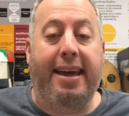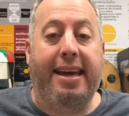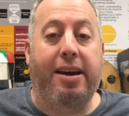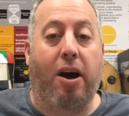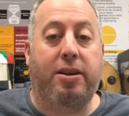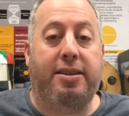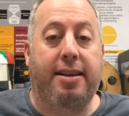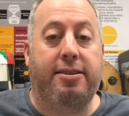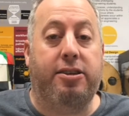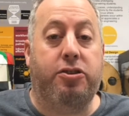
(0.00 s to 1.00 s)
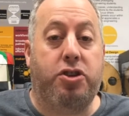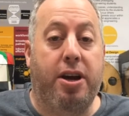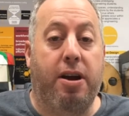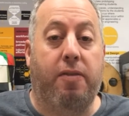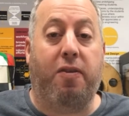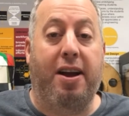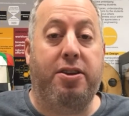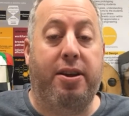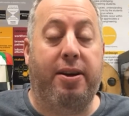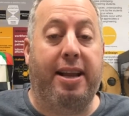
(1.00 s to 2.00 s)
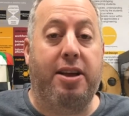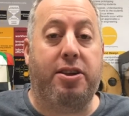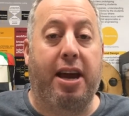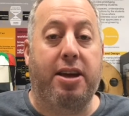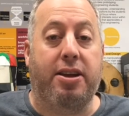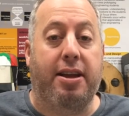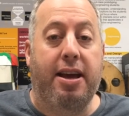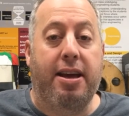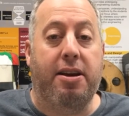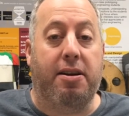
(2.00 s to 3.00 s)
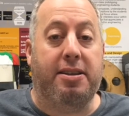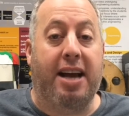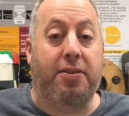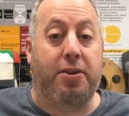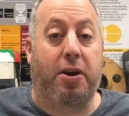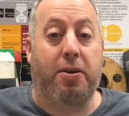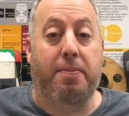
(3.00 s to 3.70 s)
ER Stensis Chair for Engineering Education here at South Dakota